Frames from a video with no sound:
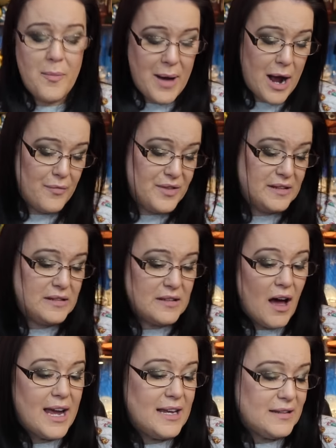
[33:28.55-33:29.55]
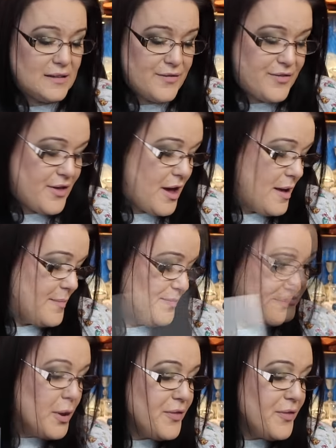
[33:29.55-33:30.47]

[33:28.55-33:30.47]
about the size of them,